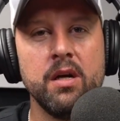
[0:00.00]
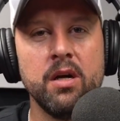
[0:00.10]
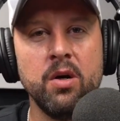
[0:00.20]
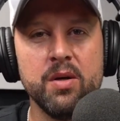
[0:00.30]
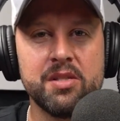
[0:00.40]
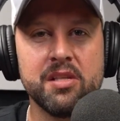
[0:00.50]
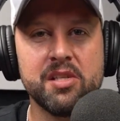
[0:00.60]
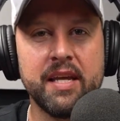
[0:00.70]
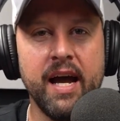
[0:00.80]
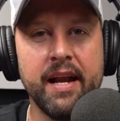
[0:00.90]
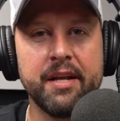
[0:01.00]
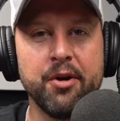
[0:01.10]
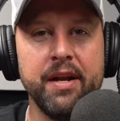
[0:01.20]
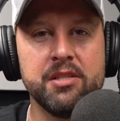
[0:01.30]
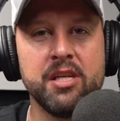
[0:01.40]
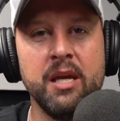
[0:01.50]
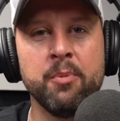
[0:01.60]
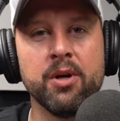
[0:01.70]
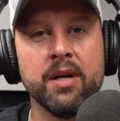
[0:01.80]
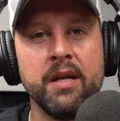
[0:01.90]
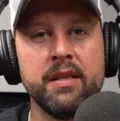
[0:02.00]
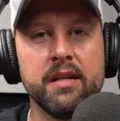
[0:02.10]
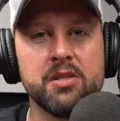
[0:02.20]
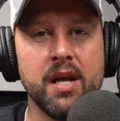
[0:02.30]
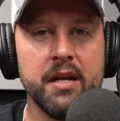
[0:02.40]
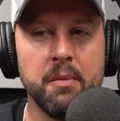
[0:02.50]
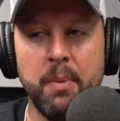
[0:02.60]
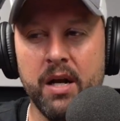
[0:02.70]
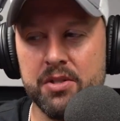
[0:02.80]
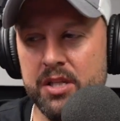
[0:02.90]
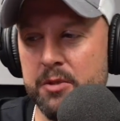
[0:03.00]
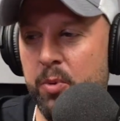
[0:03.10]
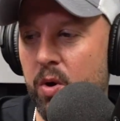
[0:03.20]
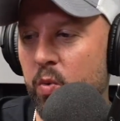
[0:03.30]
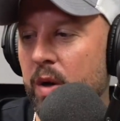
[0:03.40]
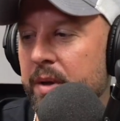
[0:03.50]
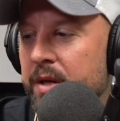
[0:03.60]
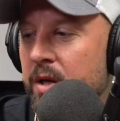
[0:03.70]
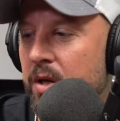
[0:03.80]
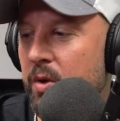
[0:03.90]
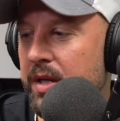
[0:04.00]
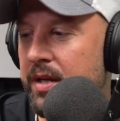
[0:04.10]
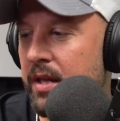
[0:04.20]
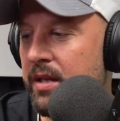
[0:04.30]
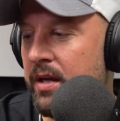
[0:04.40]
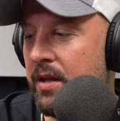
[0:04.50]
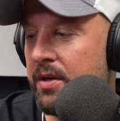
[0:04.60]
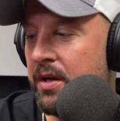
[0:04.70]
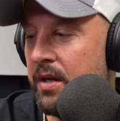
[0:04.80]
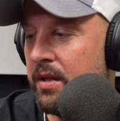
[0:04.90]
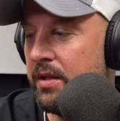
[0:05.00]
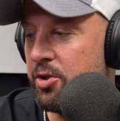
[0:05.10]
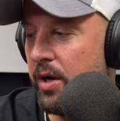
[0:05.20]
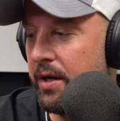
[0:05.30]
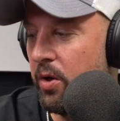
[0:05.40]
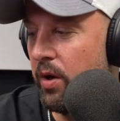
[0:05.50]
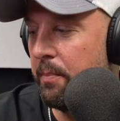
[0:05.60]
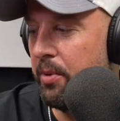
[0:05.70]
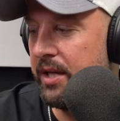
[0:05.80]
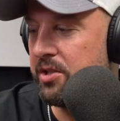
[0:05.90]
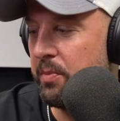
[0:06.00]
Who is the psychotic greenskeeper that decided to punish these poor women who did nothing other than try to go ahead and play some